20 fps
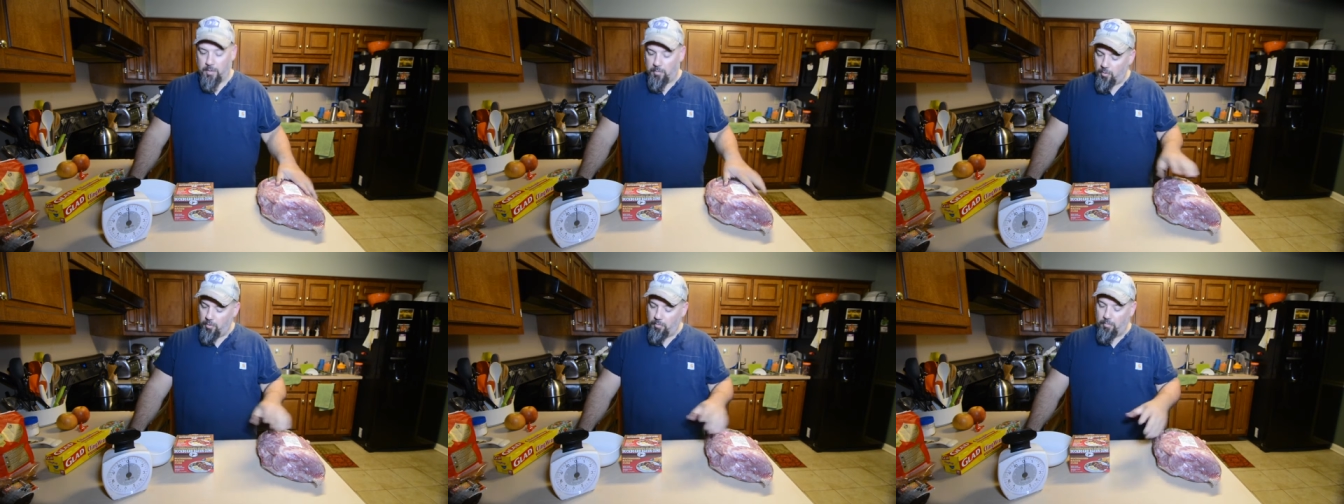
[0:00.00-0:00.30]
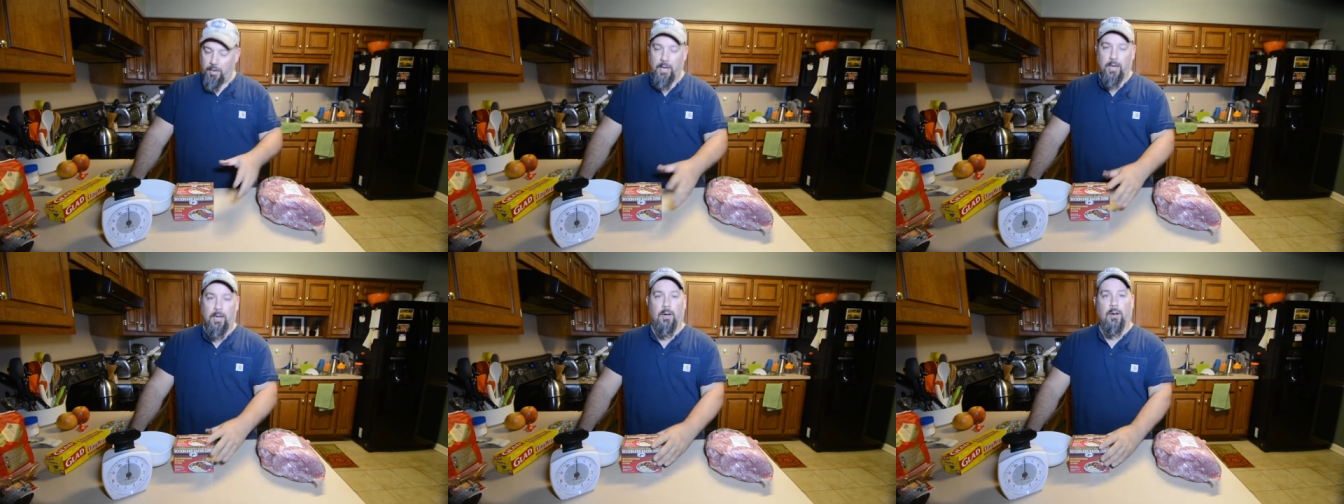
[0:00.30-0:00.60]
I'm going
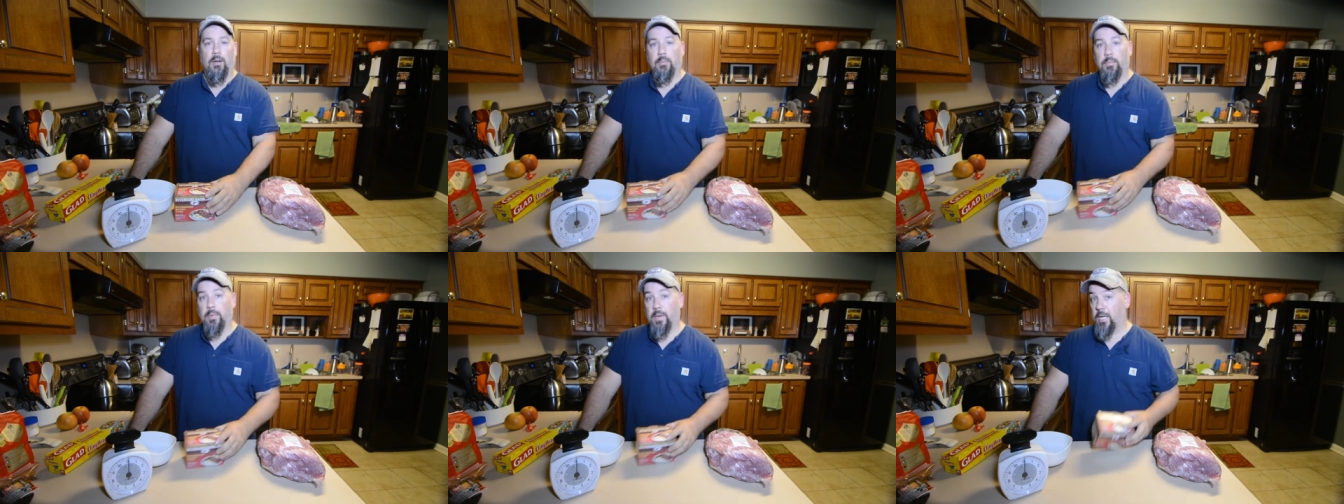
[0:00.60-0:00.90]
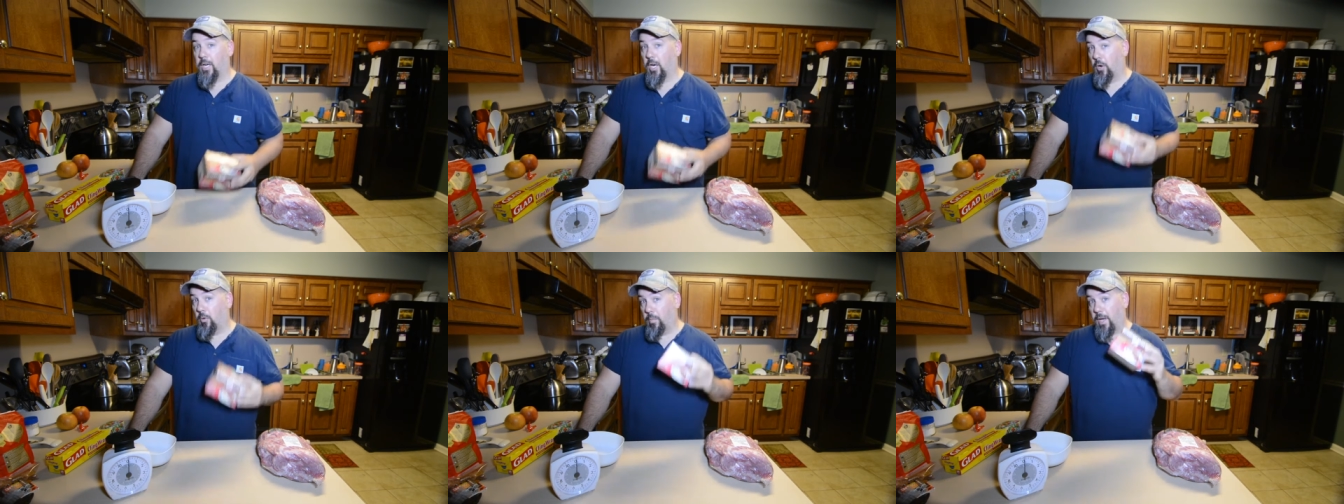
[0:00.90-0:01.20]
to make her a
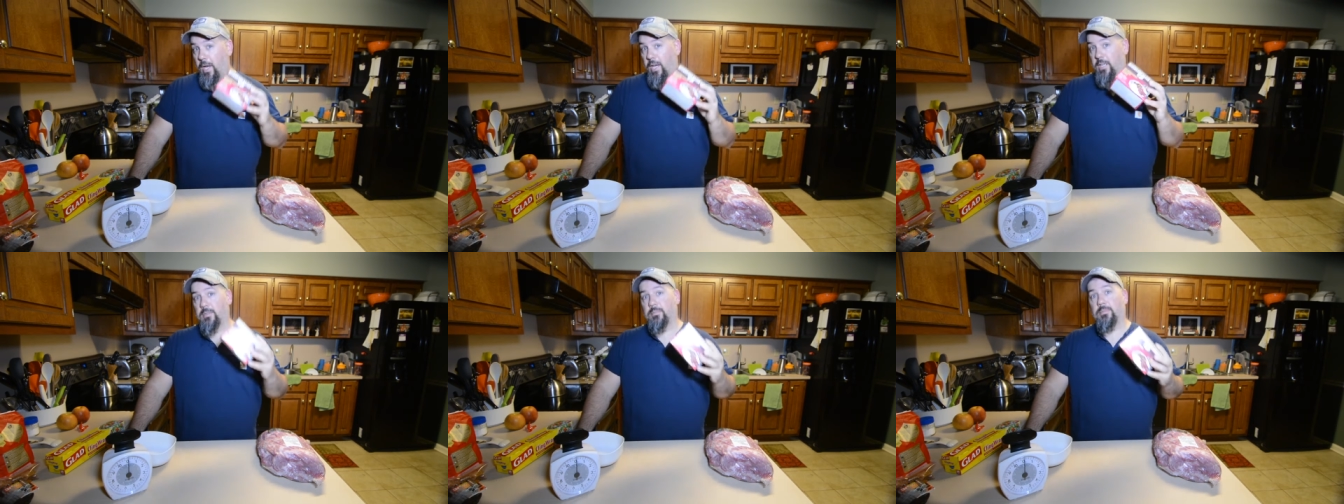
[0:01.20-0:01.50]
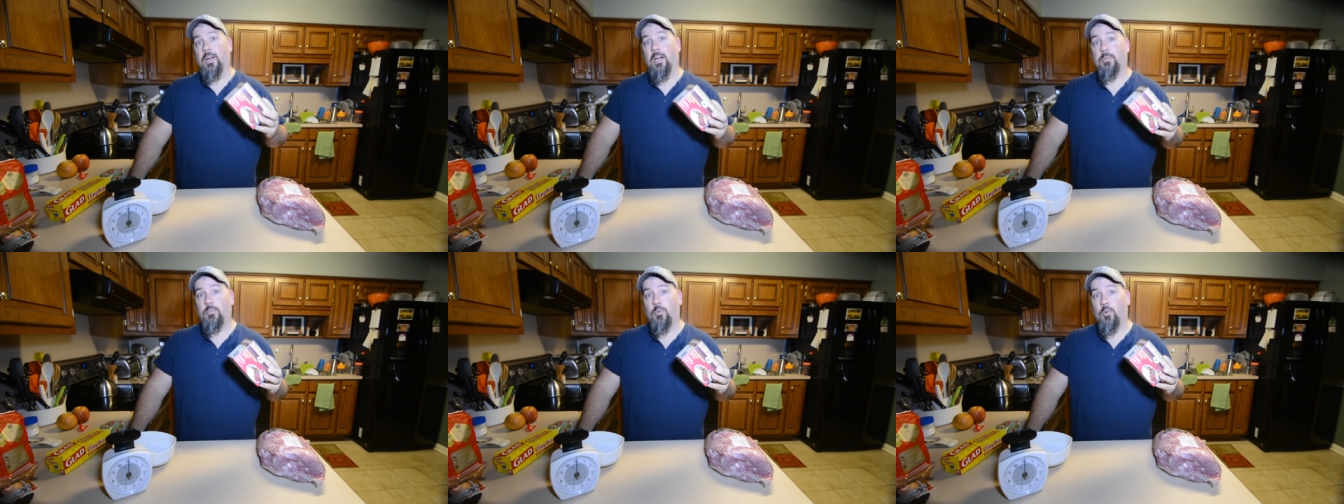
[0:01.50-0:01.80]
big old batch of
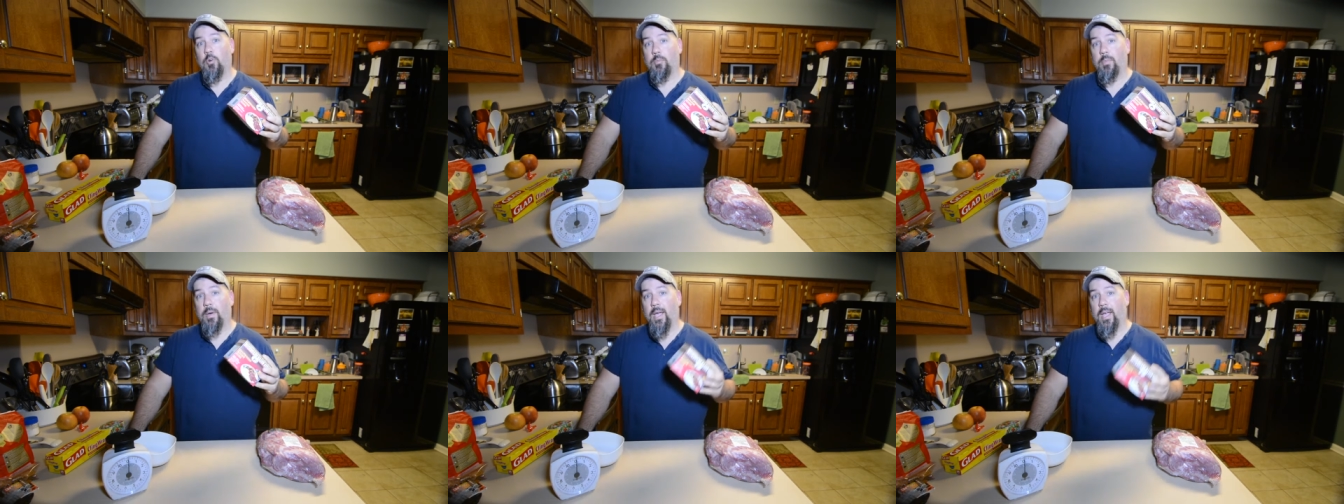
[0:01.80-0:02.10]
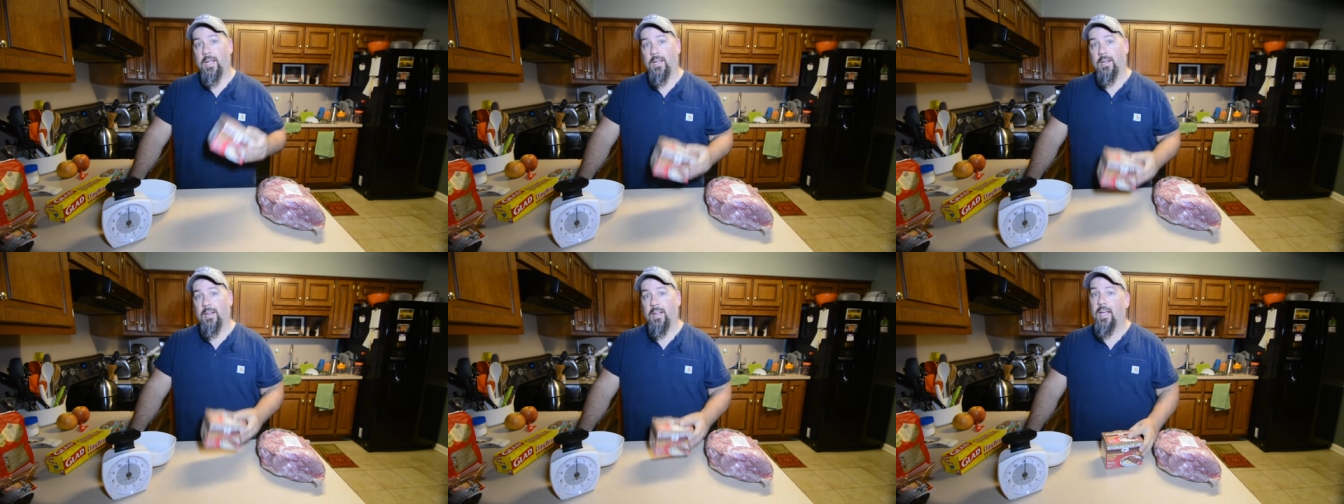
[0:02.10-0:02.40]
buckboard
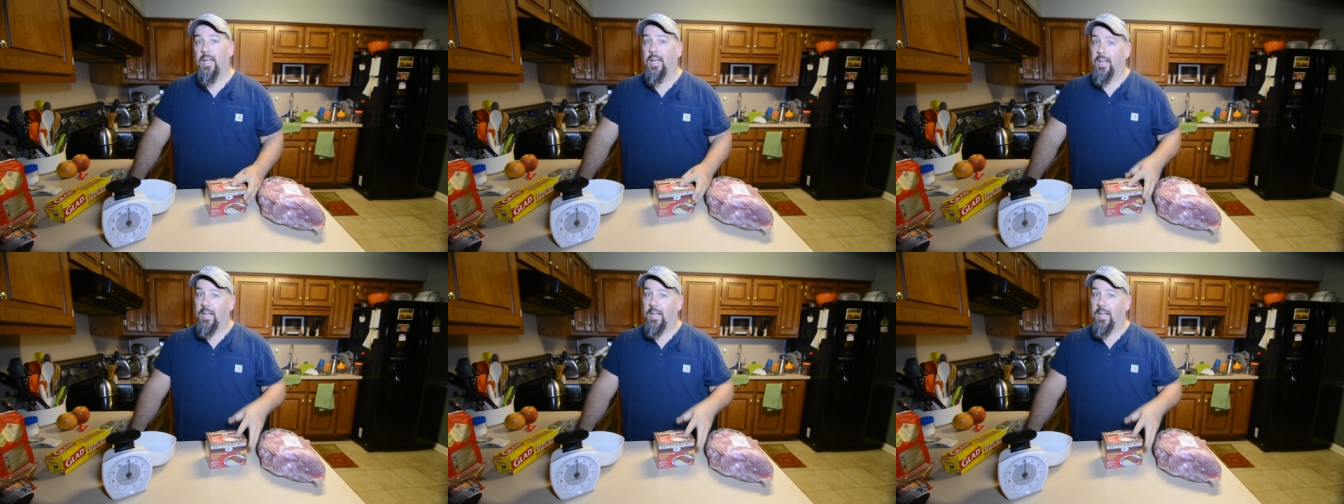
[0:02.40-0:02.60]
bacon,